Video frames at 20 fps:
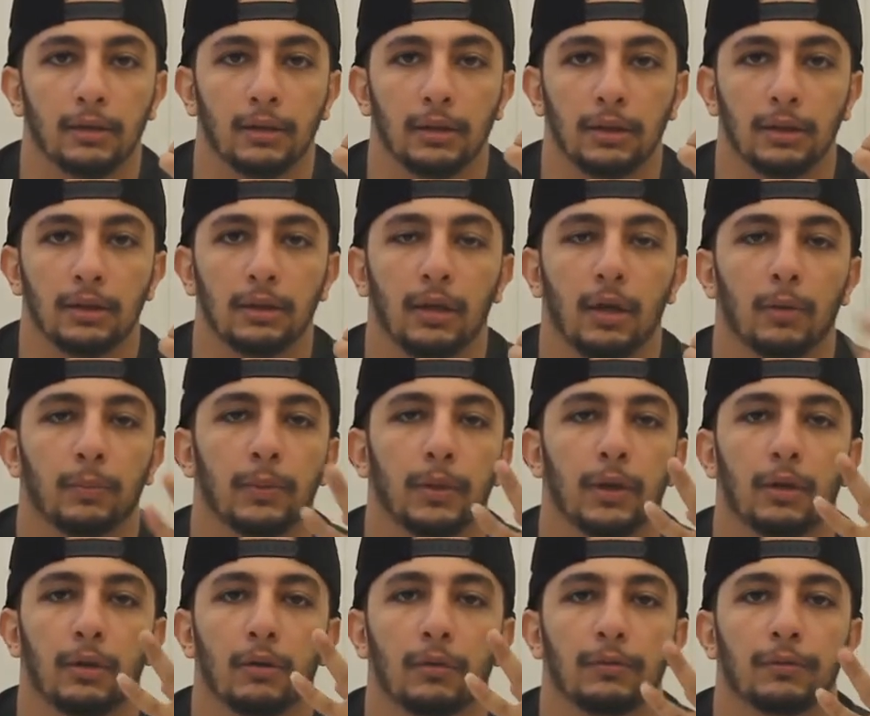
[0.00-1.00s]
eat
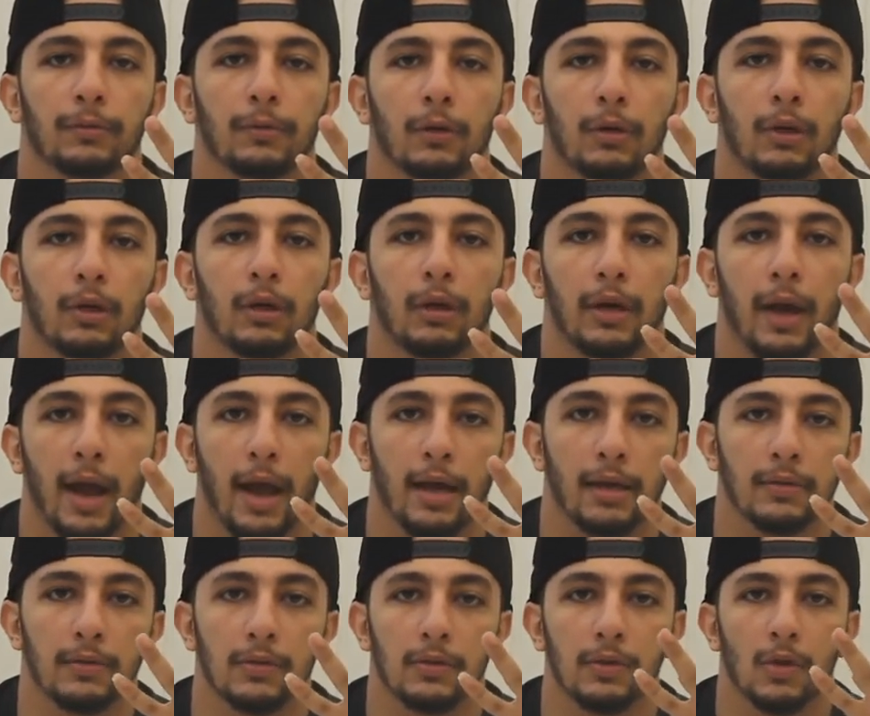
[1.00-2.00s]
about 4
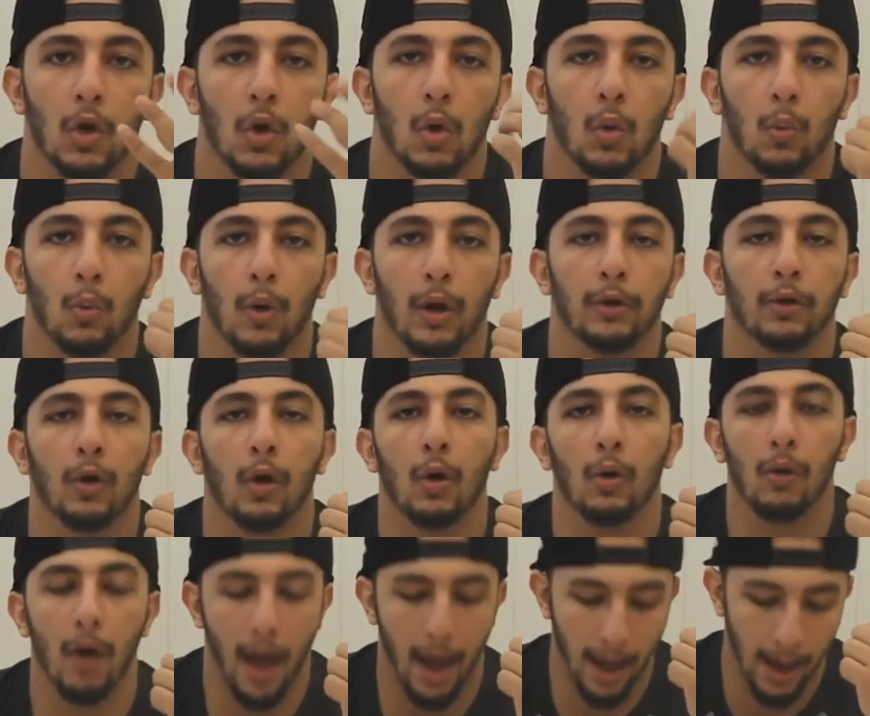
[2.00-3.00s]
eggs. One
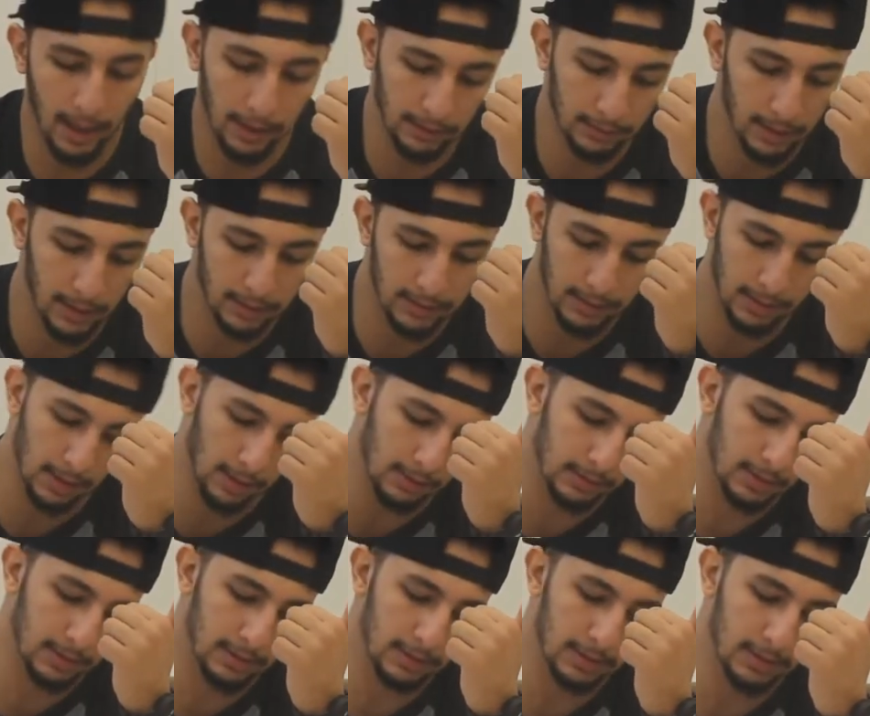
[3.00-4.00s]
whole egg, that's
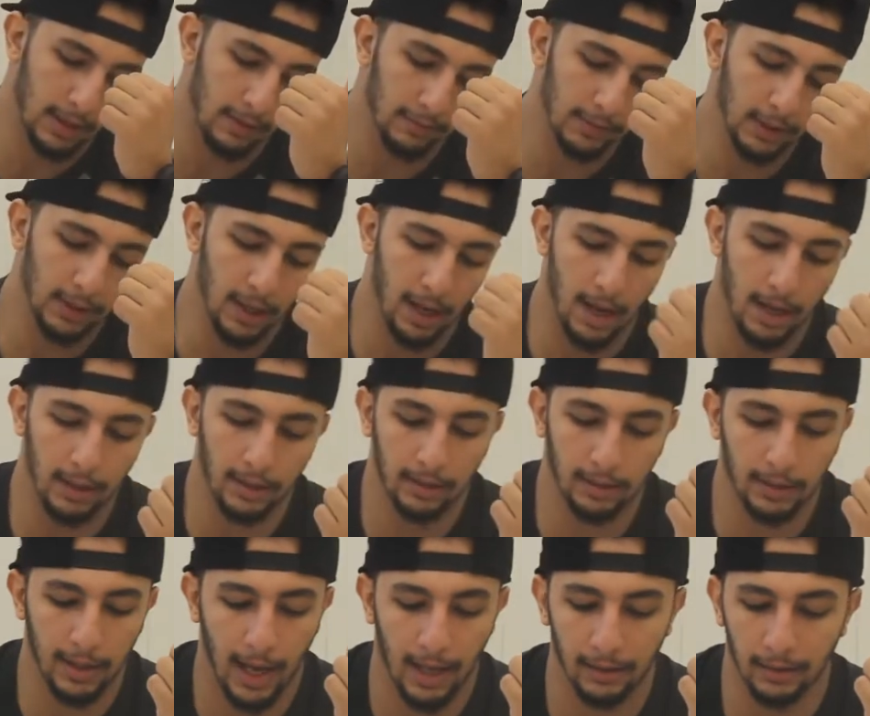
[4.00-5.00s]

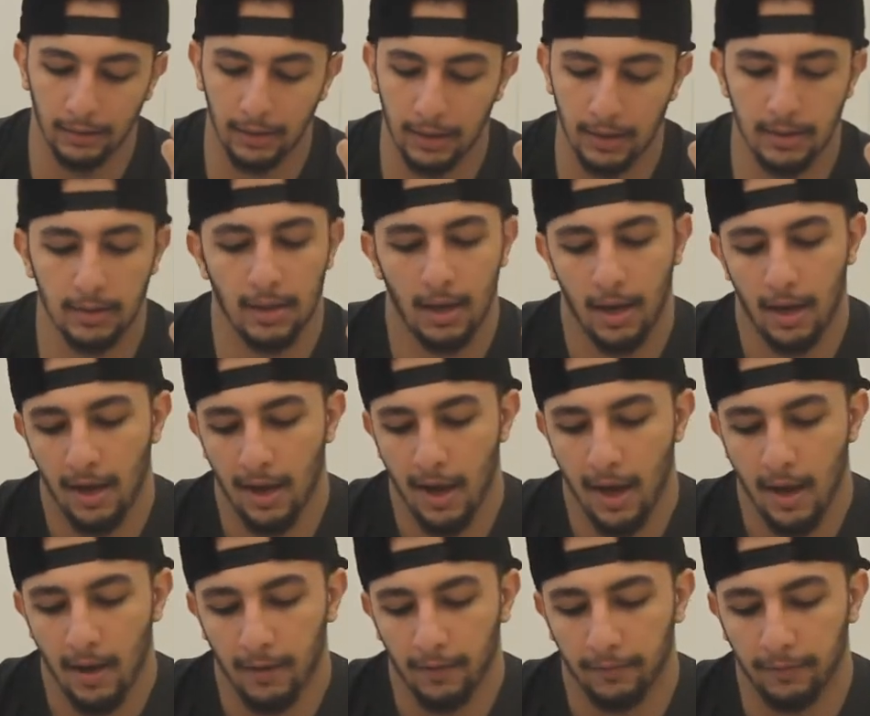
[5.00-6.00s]
78 calories,
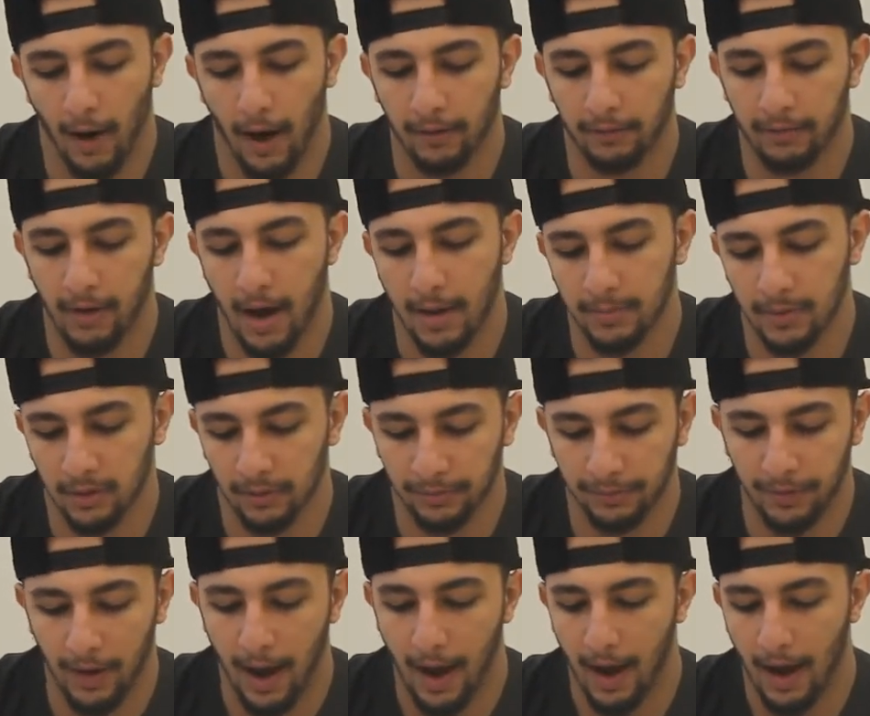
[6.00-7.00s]
5 grams of
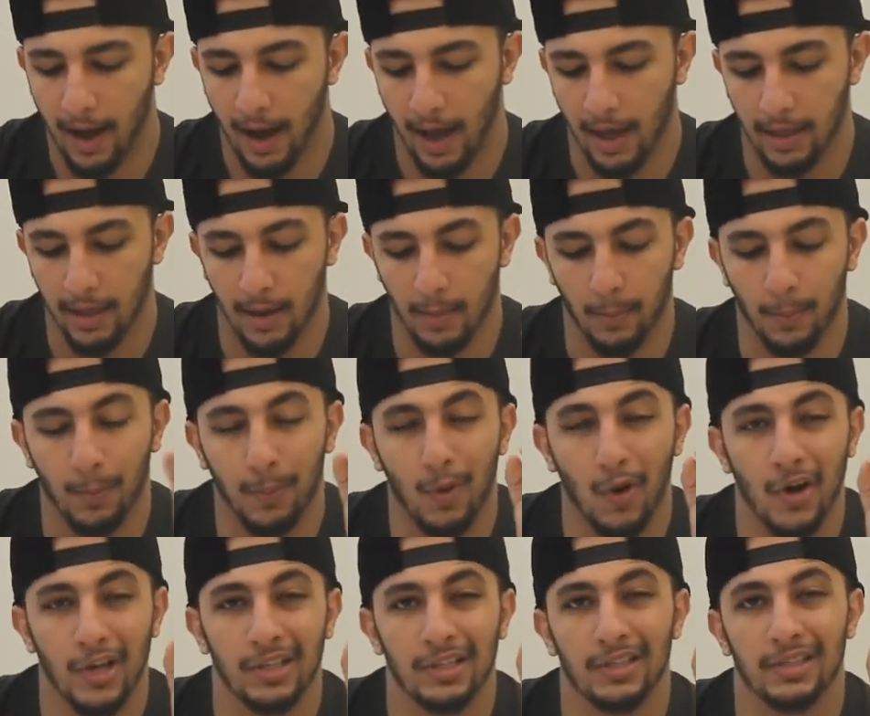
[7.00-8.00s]
fat, and then
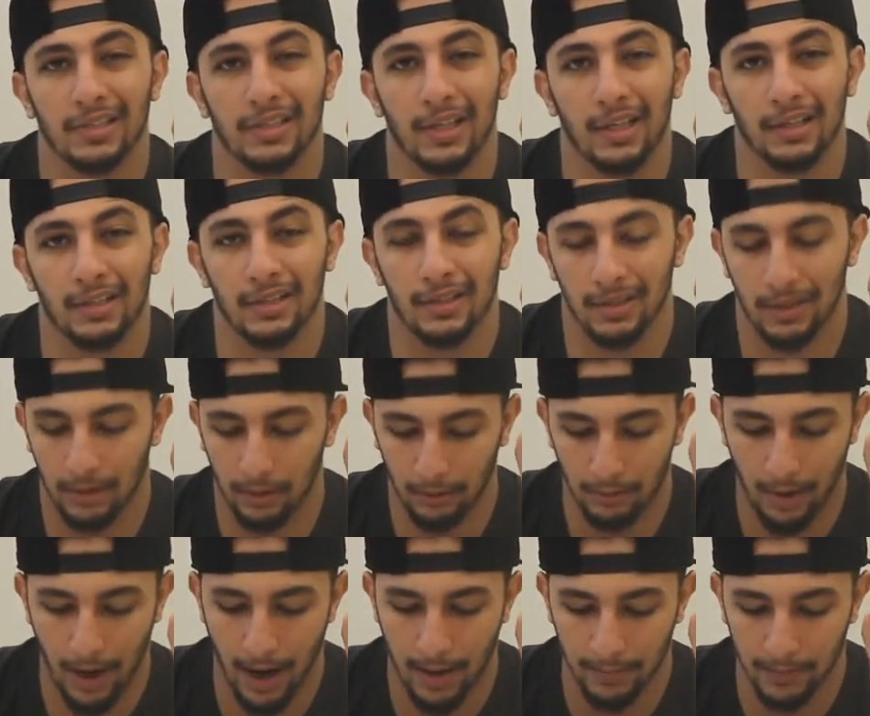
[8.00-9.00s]
0.6
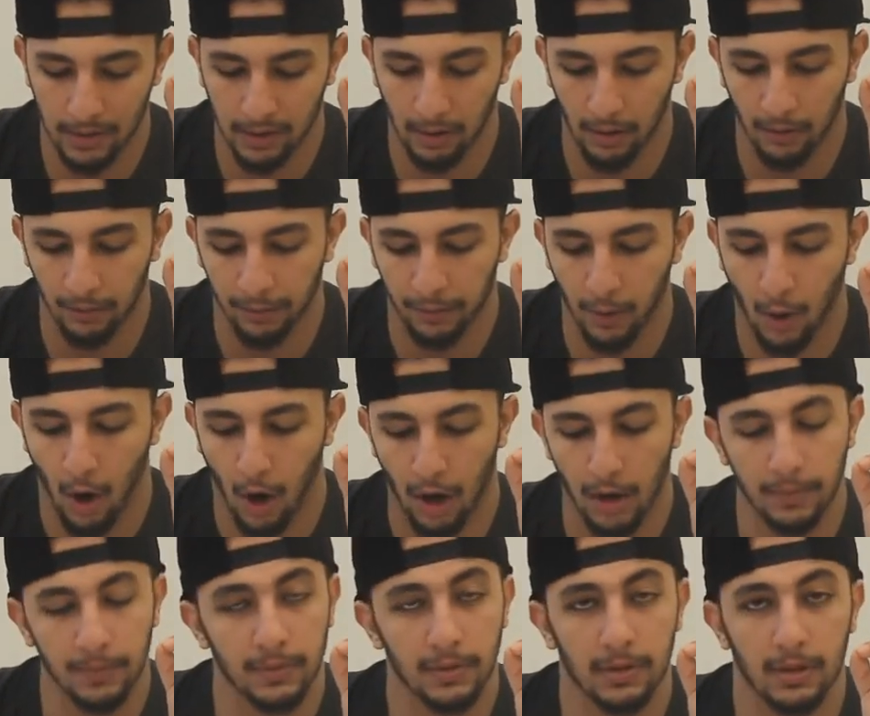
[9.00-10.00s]
grams of
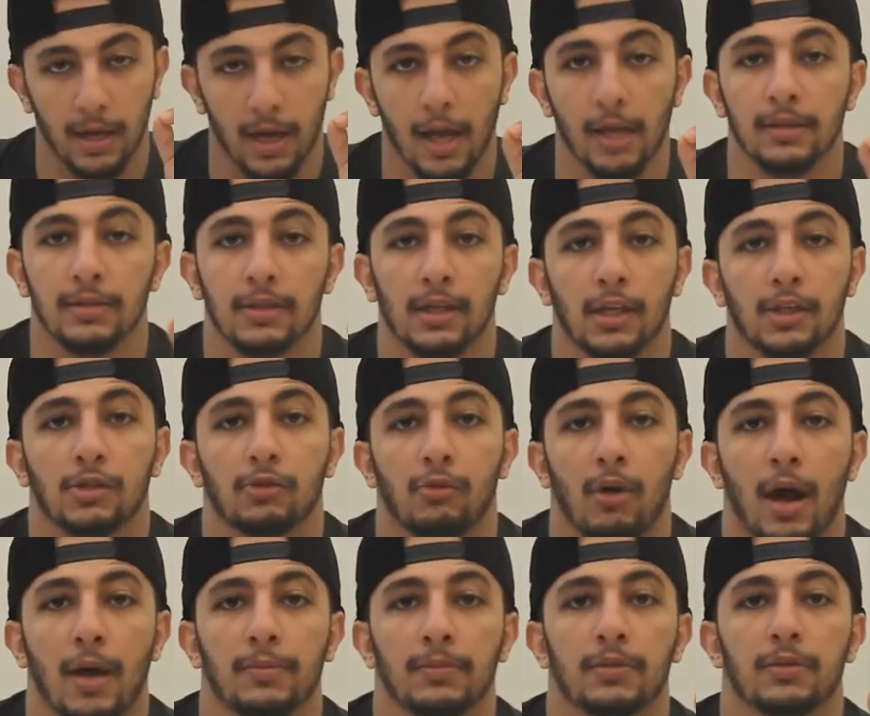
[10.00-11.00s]
carbs and 6
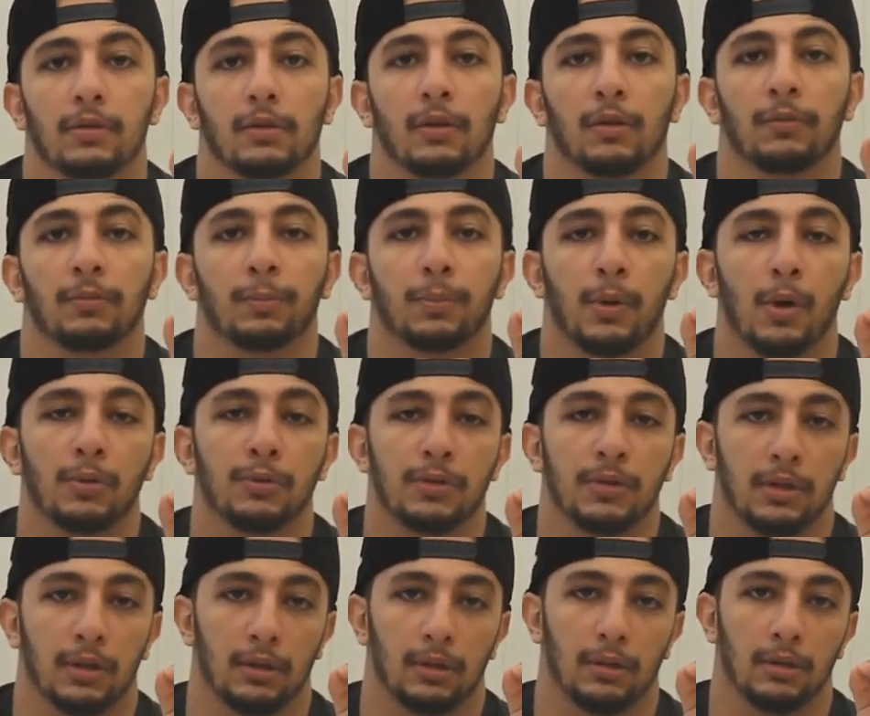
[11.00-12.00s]
grams of
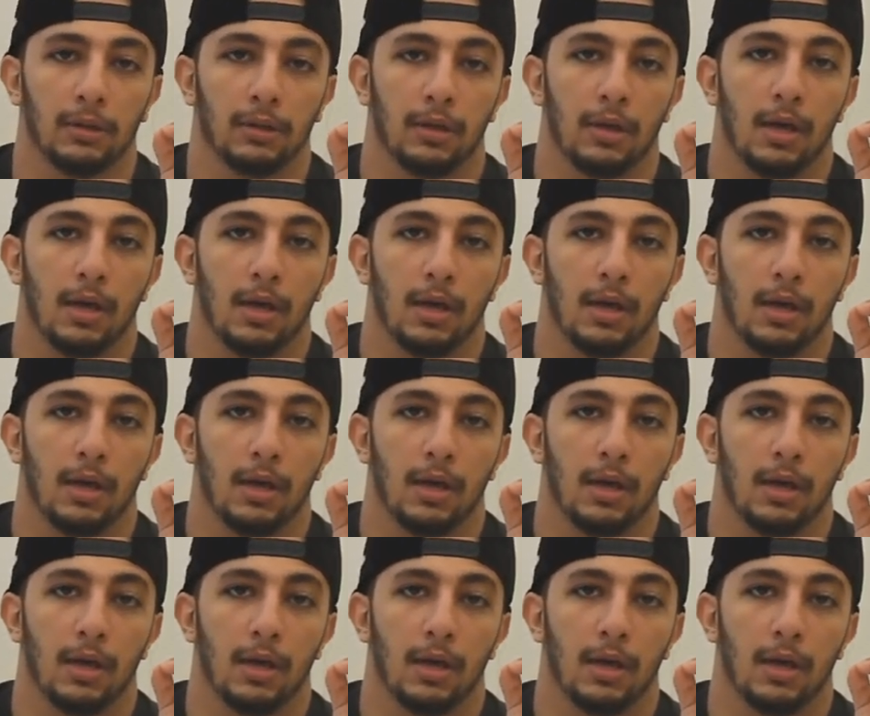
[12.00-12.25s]
protein.